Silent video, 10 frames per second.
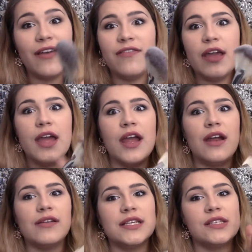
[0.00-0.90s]

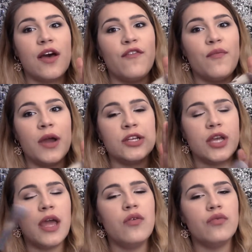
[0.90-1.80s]
Very soft brush.
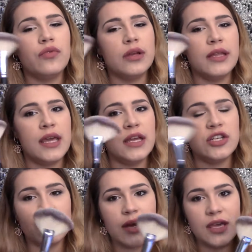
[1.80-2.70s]
I really
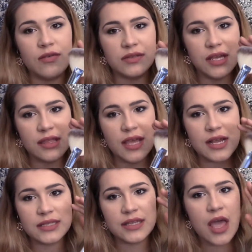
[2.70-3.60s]
enjoy using
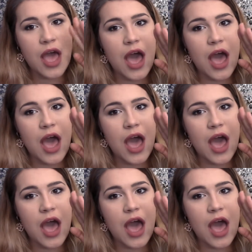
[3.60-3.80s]
this.